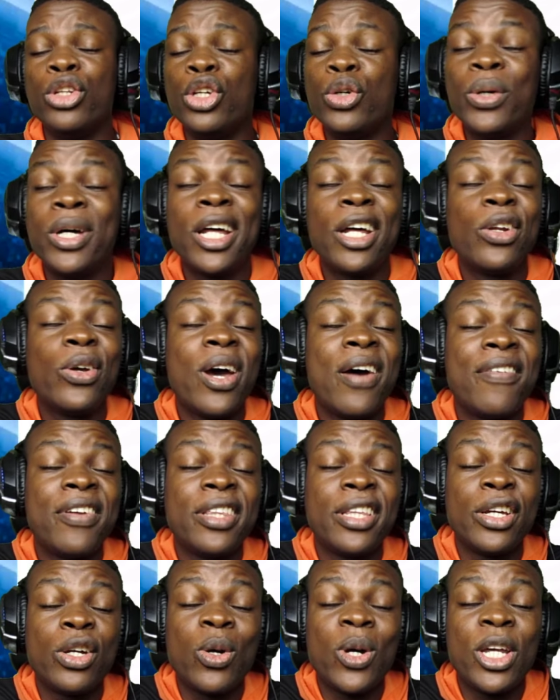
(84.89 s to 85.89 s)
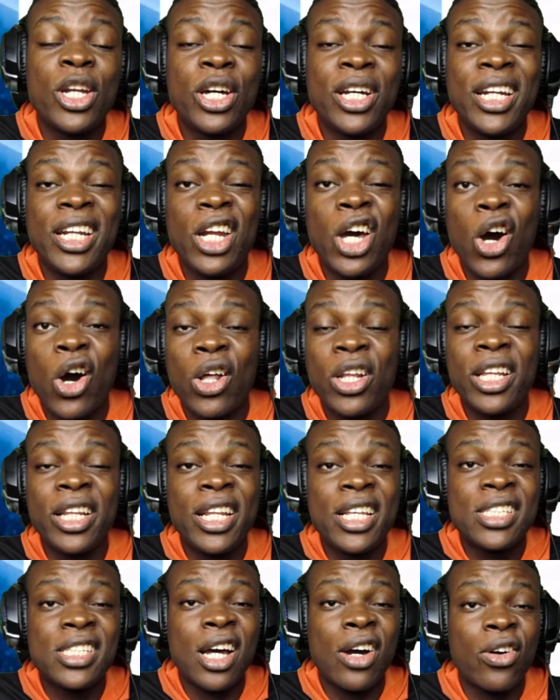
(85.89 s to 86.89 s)
Do you want to know everything going on in all the
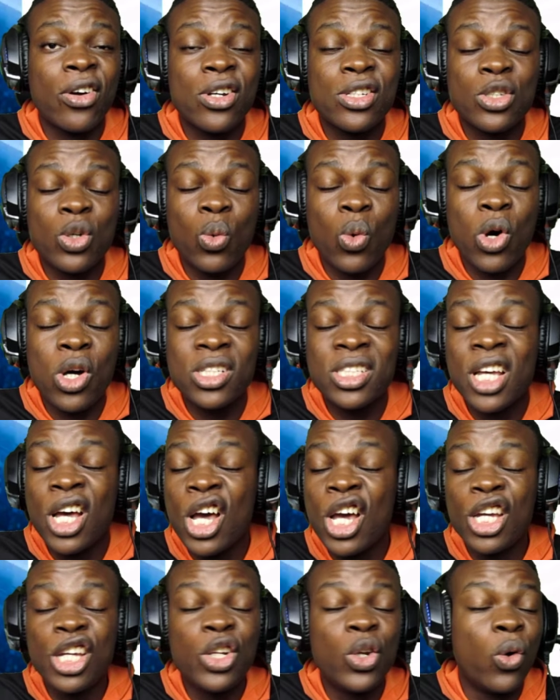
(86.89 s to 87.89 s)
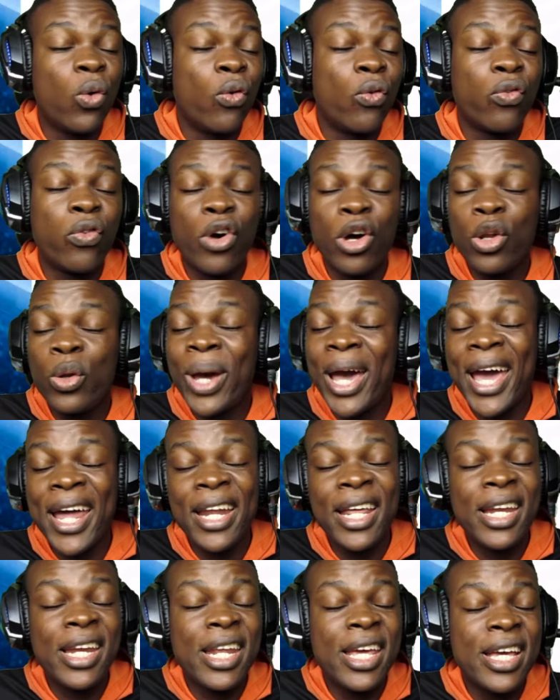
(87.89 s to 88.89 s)
leagues across the world? You know, follow
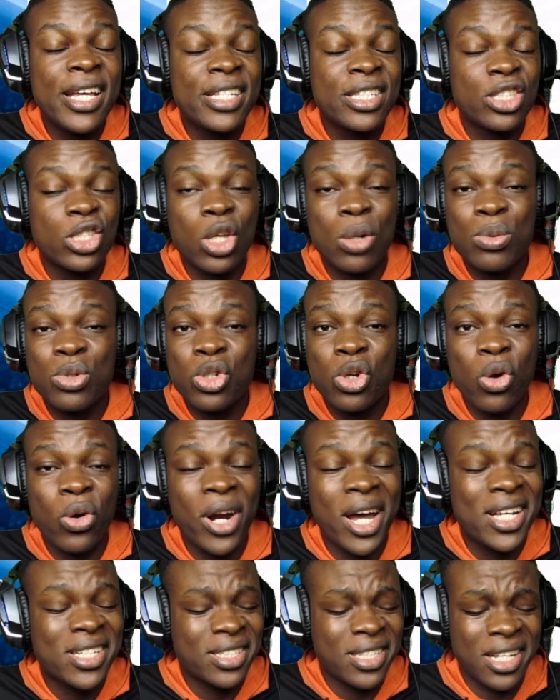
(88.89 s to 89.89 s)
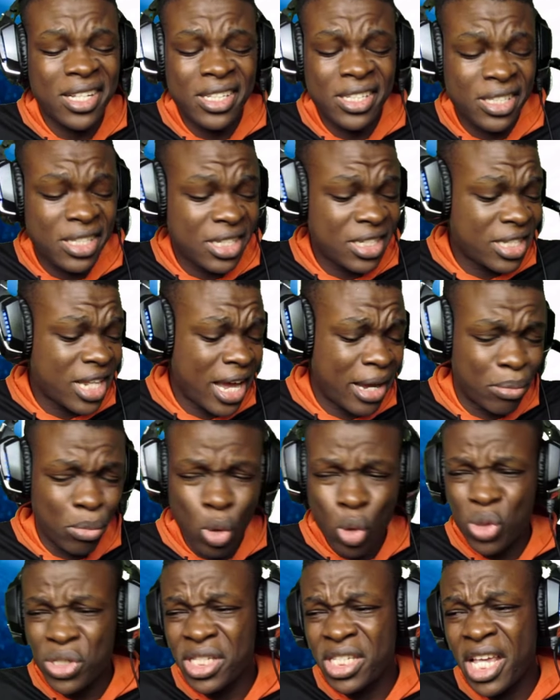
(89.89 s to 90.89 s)
any leagues, top scorer statistics like
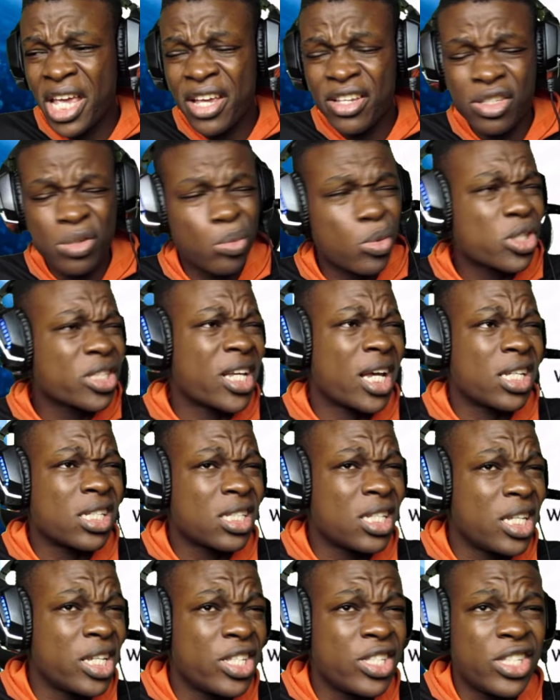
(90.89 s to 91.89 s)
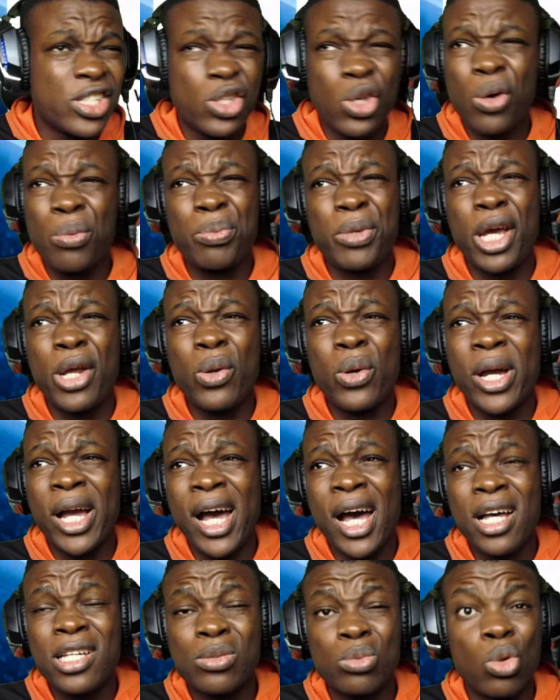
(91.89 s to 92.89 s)
most saves, most assists, top yellow
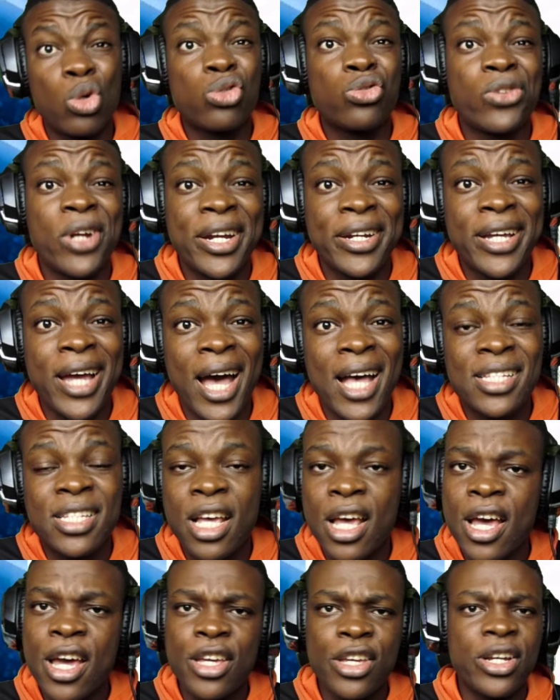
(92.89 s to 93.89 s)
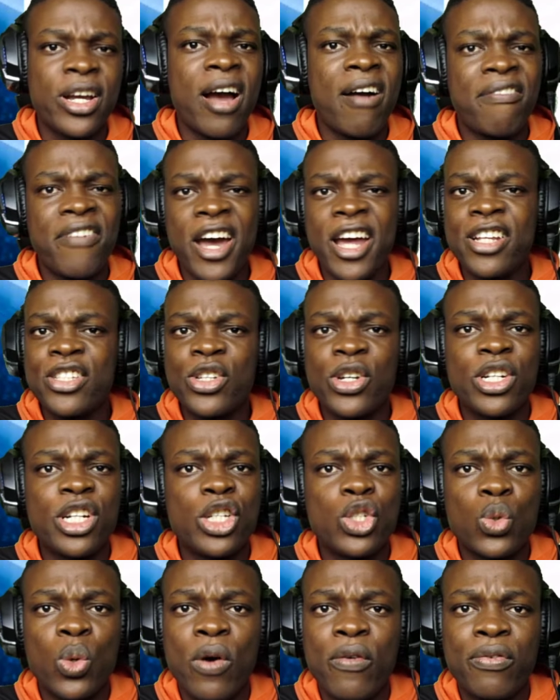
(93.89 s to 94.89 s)
cards, most red cards. You can find this on
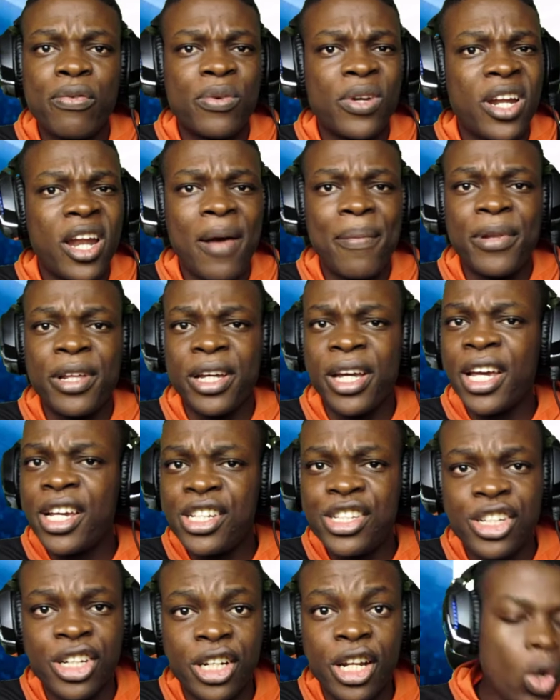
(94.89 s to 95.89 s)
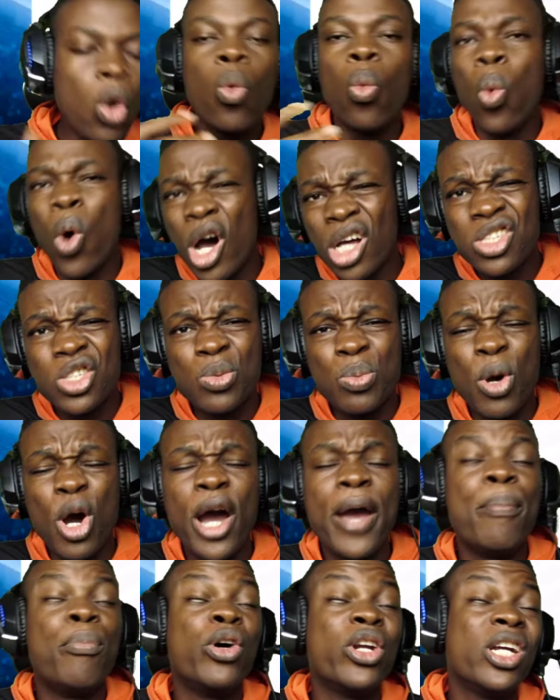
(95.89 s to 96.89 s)
this OneFootball application. What's
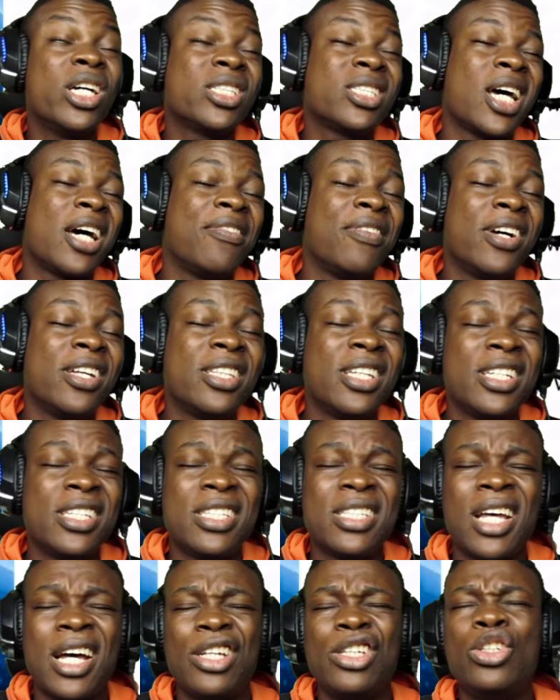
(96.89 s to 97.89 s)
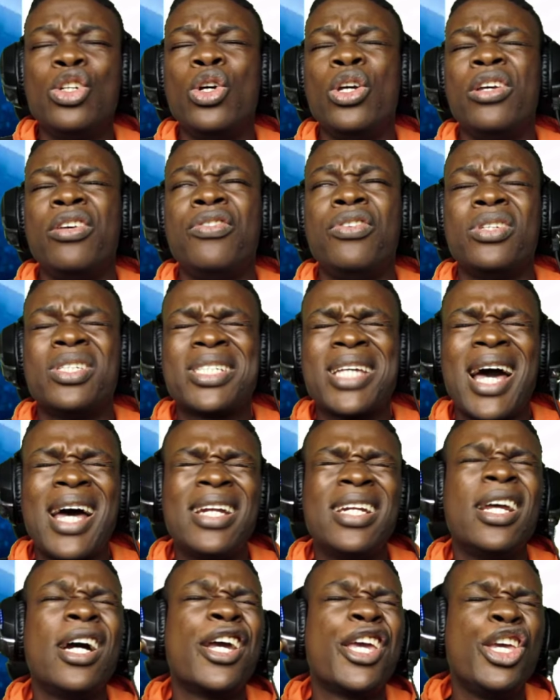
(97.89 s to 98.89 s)
more, a bonus advantage is that, you know, if you
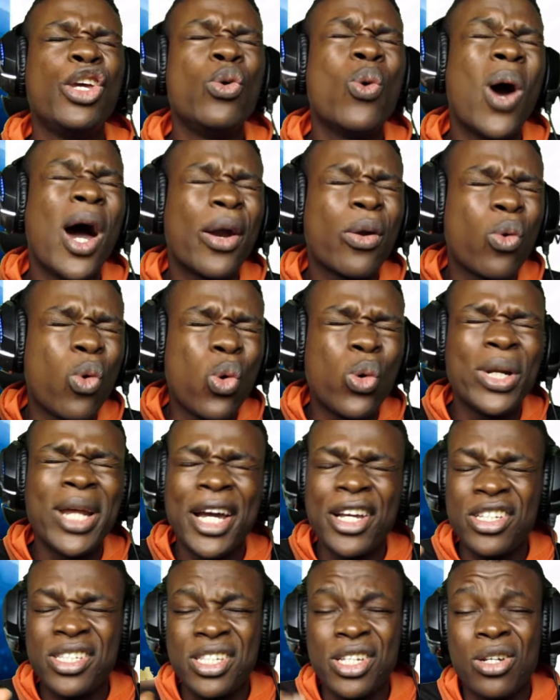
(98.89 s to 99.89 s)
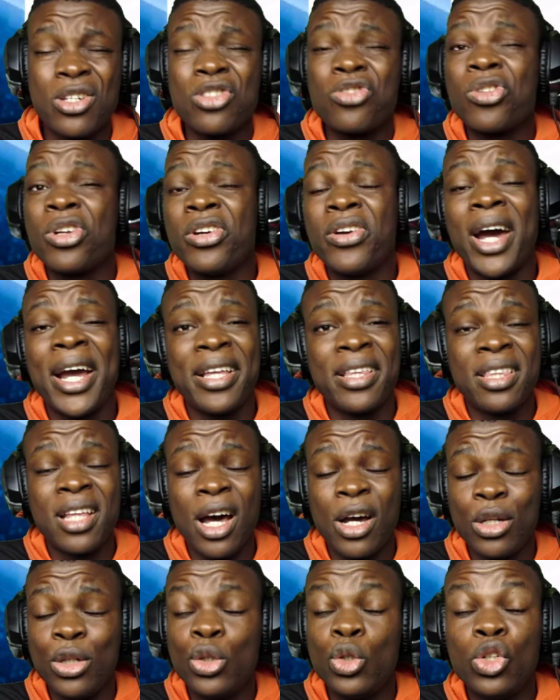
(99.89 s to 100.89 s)
scan the Q R code that you see on screen right
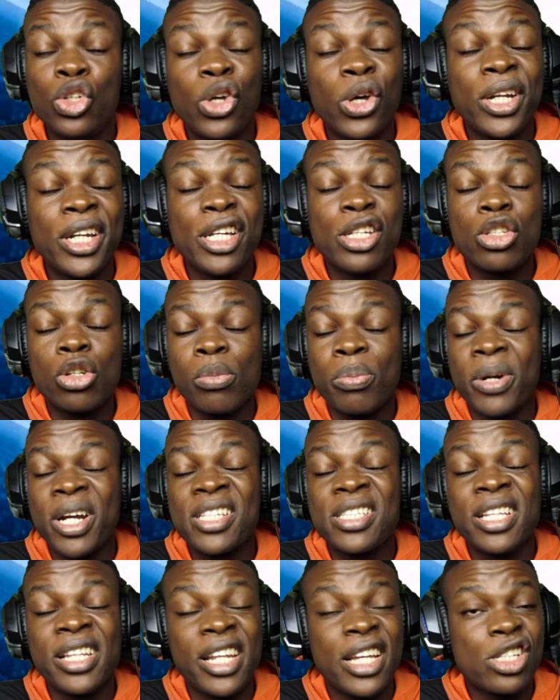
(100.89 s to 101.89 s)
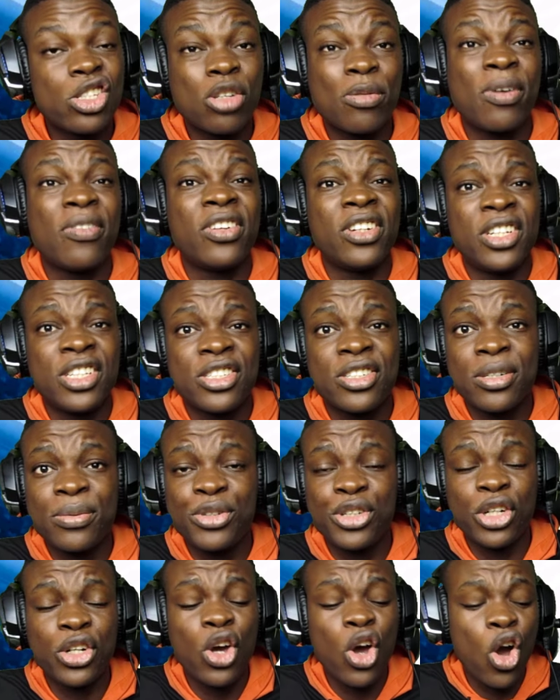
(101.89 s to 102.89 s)
now, you do not need to press the link top of the
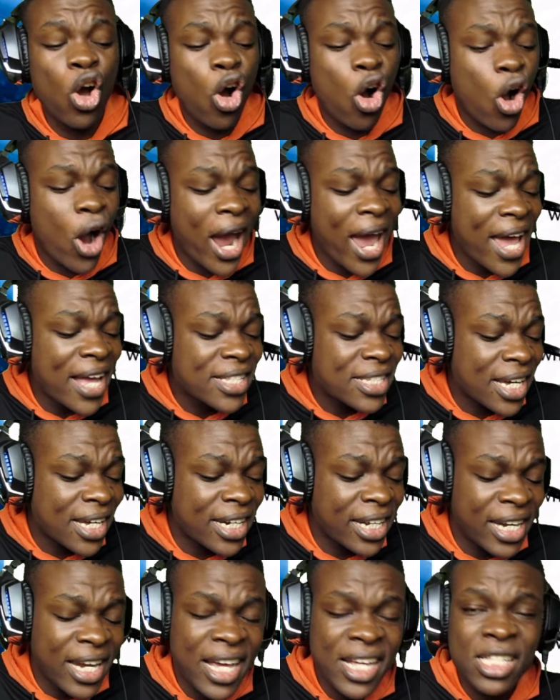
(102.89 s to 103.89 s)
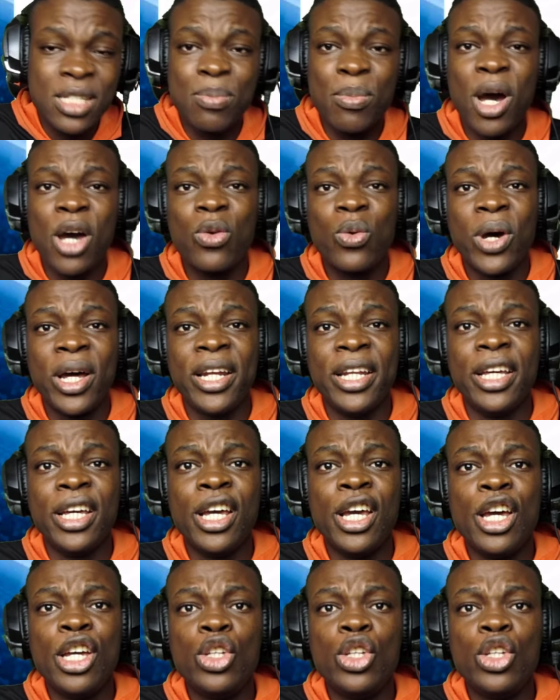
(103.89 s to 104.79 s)
description or enter the links manually.